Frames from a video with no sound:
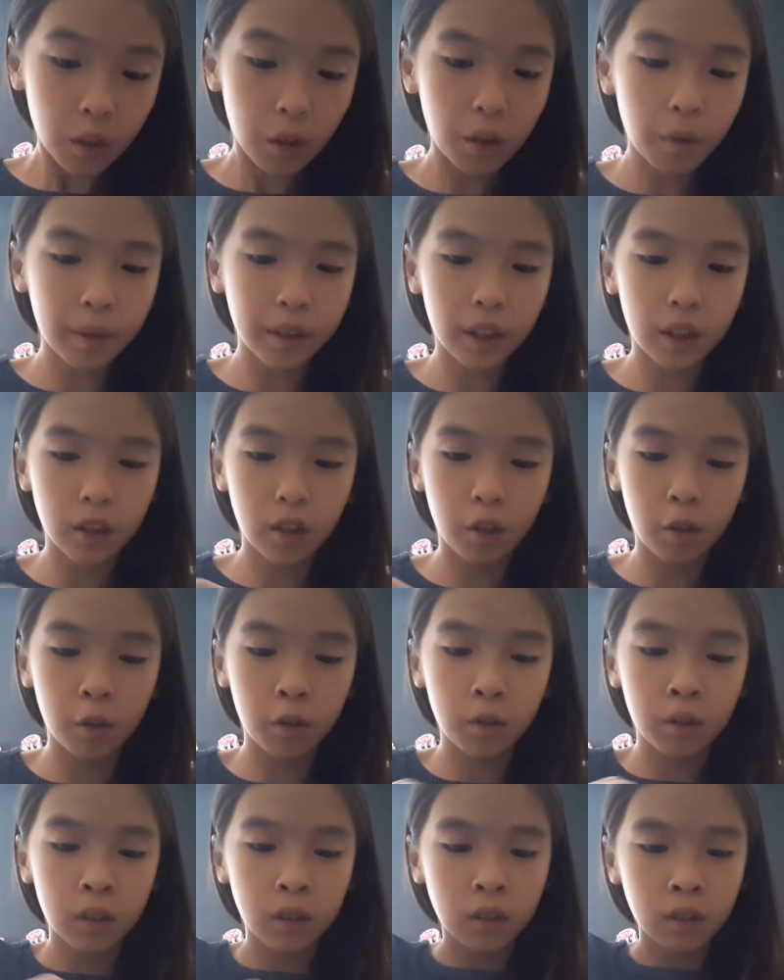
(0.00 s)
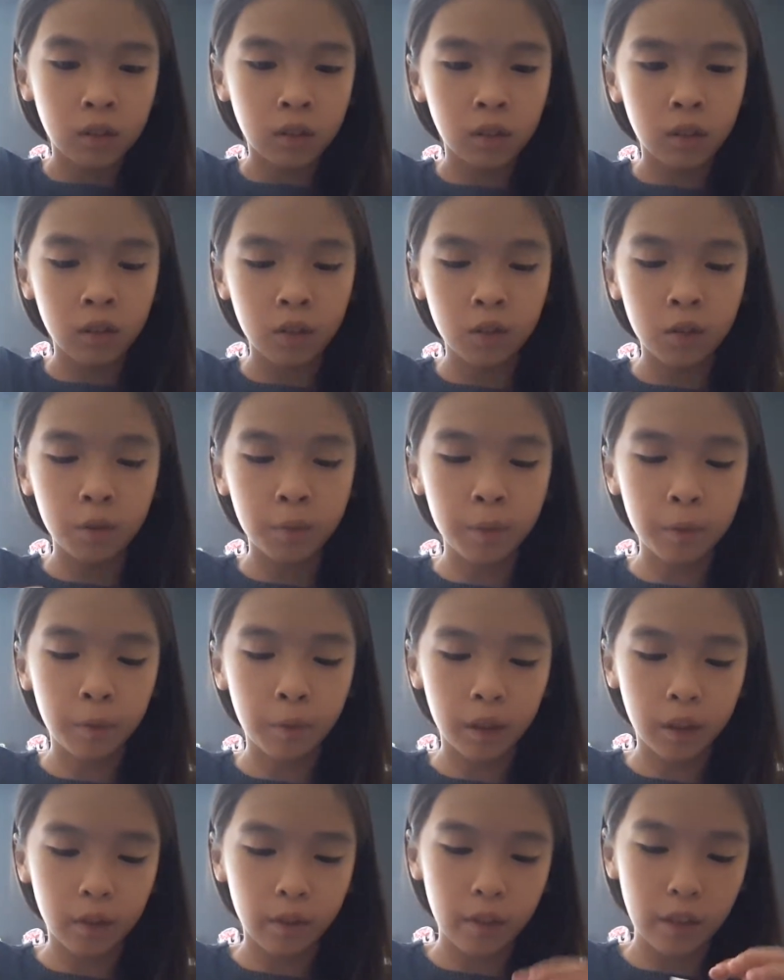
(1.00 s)
Oh my gosh, oh, I opened
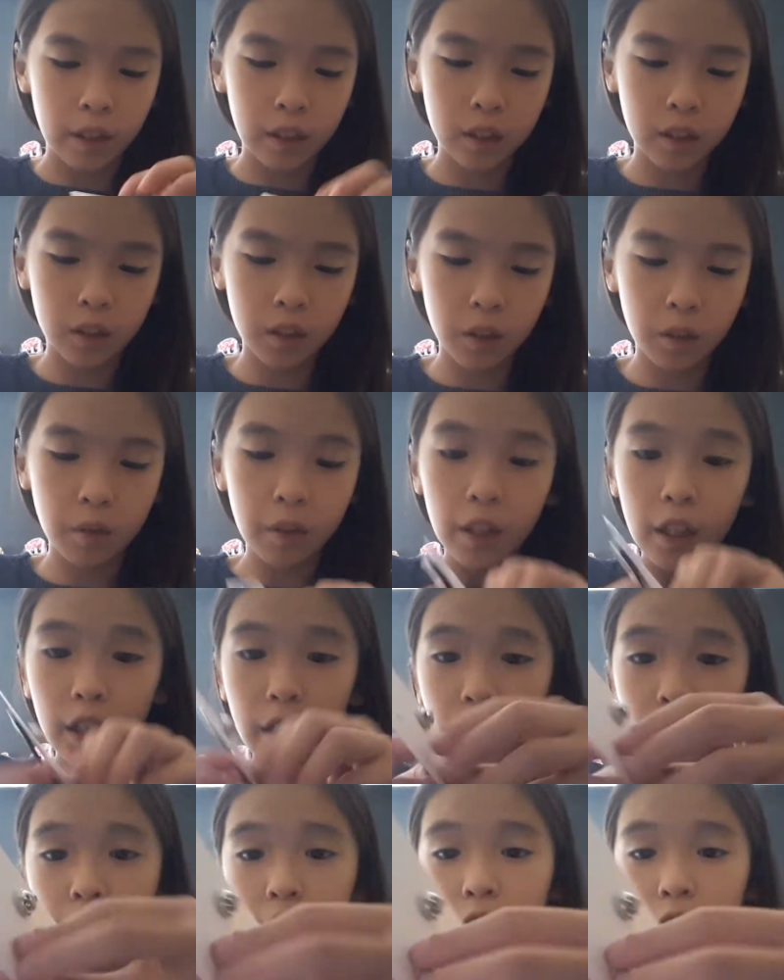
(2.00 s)
one already. So you